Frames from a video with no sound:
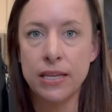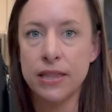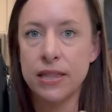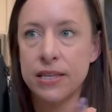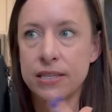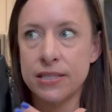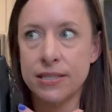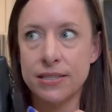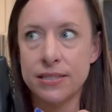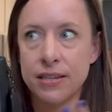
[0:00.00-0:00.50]

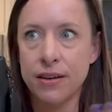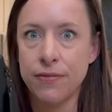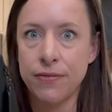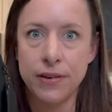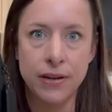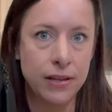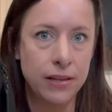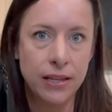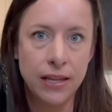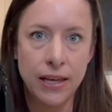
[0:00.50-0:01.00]
This is
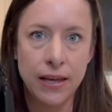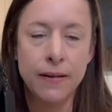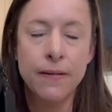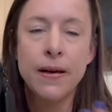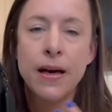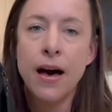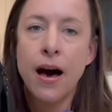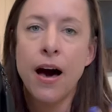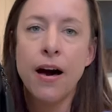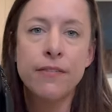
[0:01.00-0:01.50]
definitely,
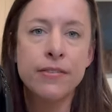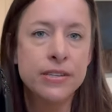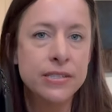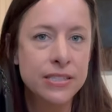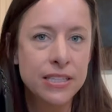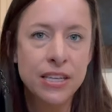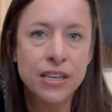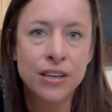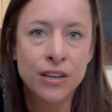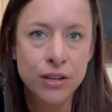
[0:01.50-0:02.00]

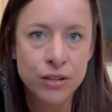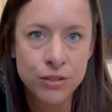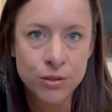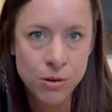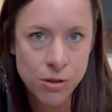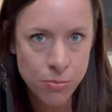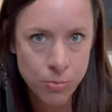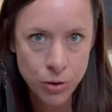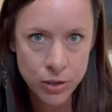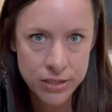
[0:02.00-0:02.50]
obviously it goes
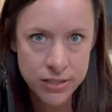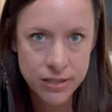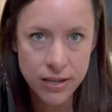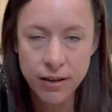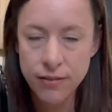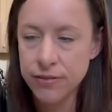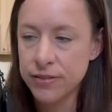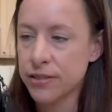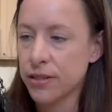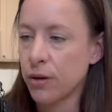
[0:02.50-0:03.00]
with more
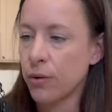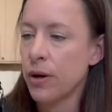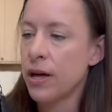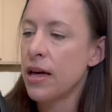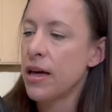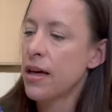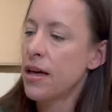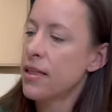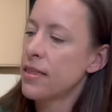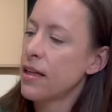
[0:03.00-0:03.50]
stuff. So
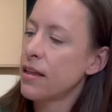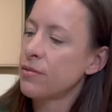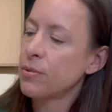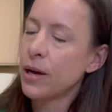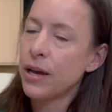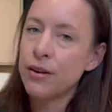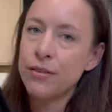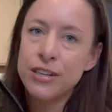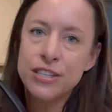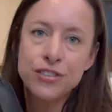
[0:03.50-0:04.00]
that's why
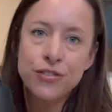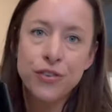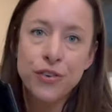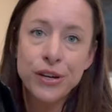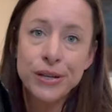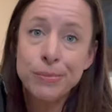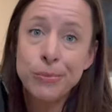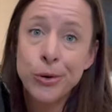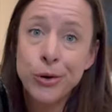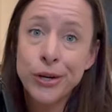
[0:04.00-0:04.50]
I reach for
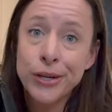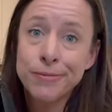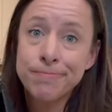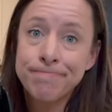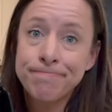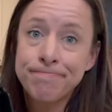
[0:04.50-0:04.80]
it more.